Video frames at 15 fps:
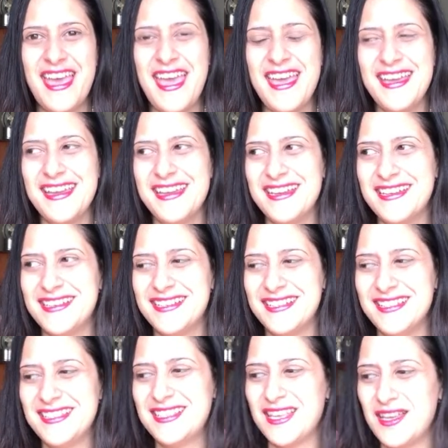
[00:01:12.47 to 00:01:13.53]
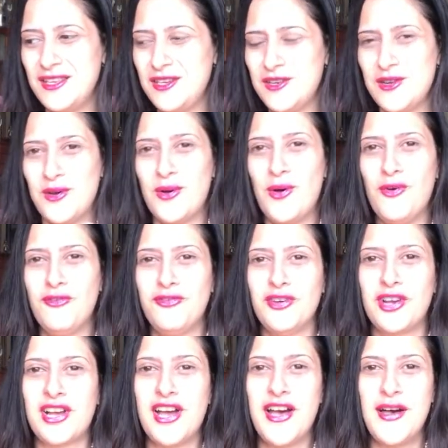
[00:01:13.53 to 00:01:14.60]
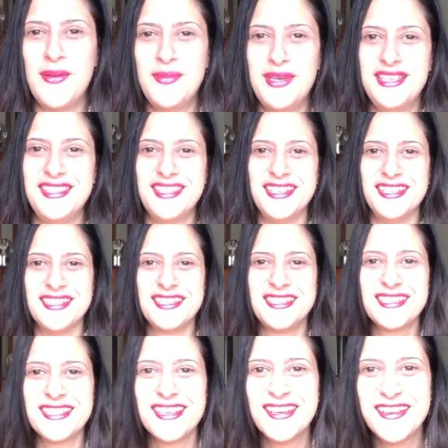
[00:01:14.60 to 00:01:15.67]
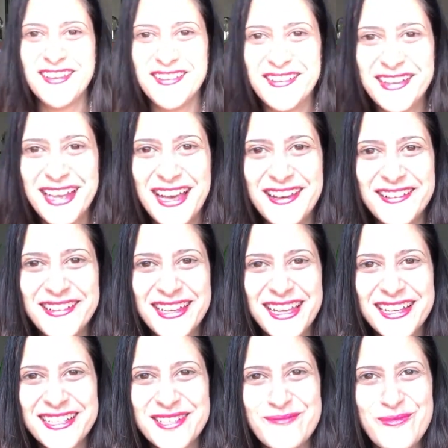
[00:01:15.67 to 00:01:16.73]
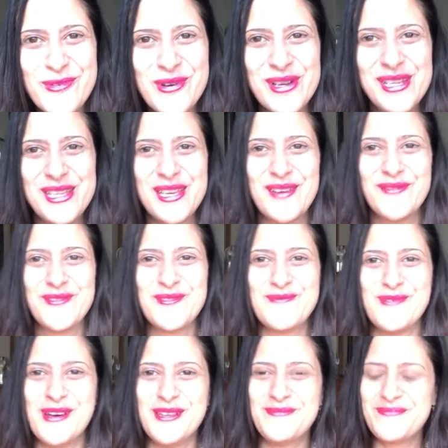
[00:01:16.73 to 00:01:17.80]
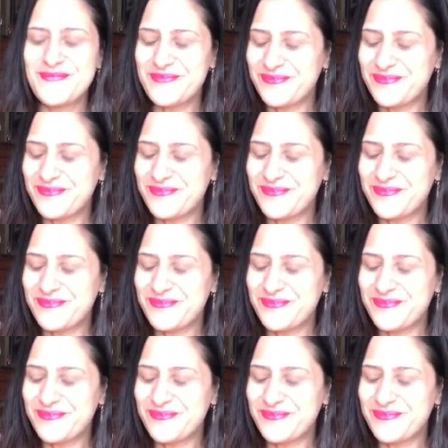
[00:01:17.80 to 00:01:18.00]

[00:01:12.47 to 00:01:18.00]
and overcoming this. Hola, hola. Good morning, everyone.